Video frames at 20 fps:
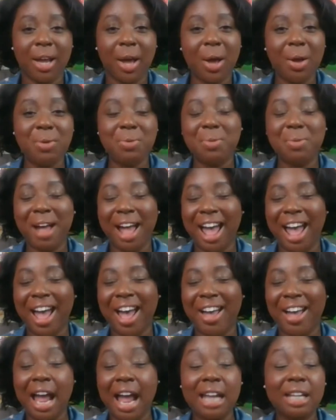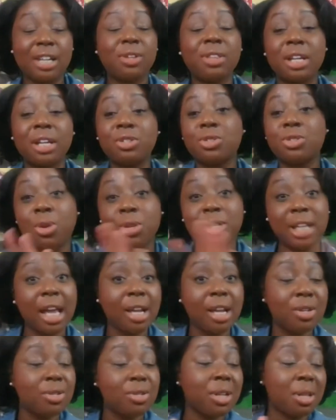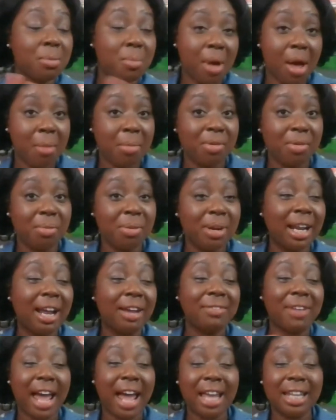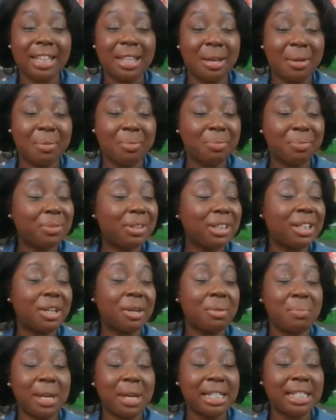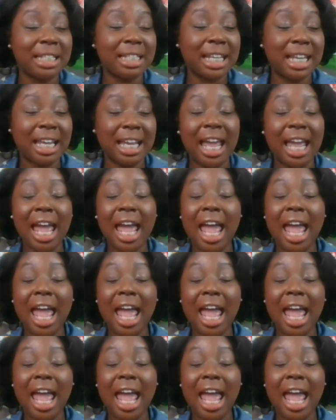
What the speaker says: Oh, wow. I know those candles are the bomb, everybody. I've had them. They're amazing.